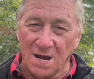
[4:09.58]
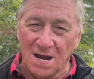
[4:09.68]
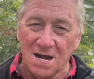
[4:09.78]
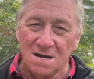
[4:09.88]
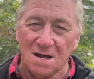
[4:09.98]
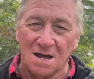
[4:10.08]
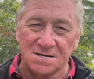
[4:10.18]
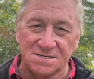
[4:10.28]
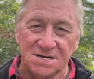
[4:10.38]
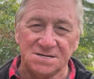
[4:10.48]
In a
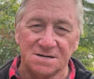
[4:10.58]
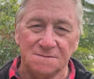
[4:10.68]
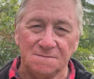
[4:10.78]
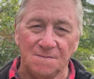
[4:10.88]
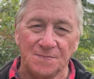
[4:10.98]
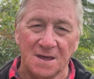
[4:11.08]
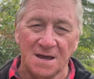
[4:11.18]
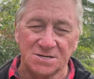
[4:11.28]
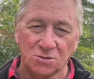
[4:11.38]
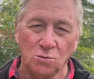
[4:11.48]
system,
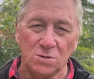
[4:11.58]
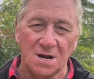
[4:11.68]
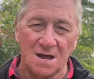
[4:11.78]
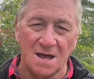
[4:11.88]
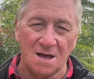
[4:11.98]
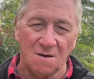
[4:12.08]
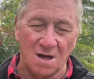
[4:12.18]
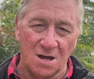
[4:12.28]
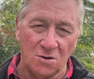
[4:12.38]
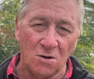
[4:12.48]
it's good
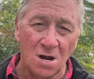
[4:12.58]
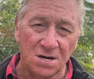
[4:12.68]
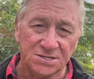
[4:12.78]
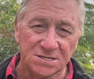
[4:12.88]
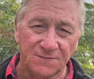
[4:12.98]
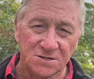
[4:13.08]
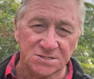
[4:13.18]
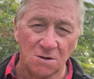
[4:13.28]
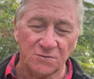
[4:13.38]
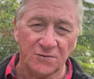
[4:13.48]
not only just for a
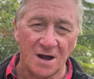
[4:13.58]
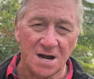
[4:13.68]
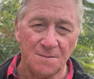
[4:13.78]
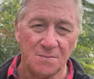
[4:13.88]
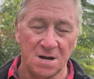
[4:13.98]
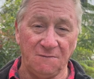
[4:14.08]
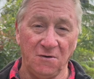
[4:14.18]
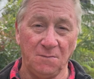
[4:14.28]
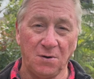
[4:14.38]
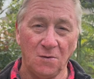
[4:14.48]
sole trader, but if you're
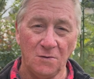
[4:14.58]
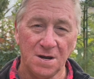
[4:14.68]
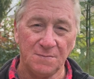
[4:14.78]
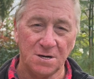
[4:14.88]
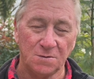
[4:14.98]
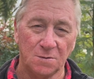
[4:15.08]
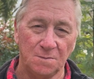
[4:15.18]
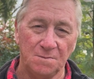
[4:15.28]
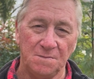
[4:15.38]
employing people,